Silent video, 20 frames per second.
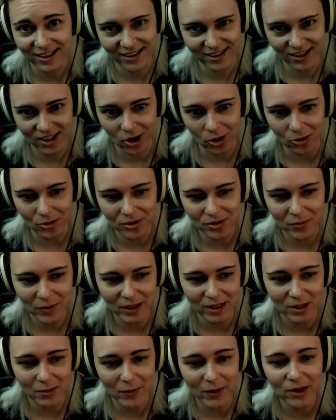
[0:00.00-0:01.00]
ghosts,
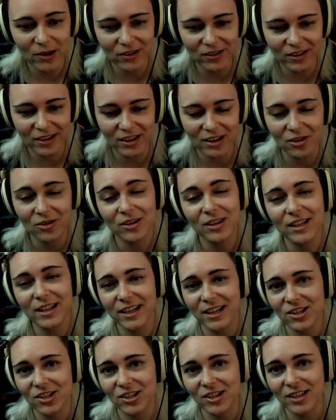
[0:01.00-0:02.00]
because apparently the Unity
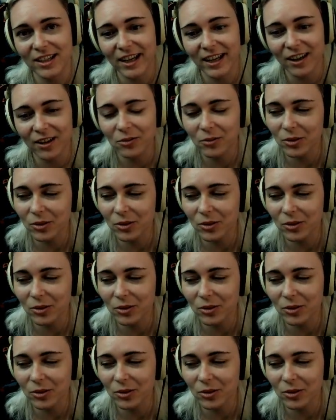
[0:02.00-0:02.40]
engine can't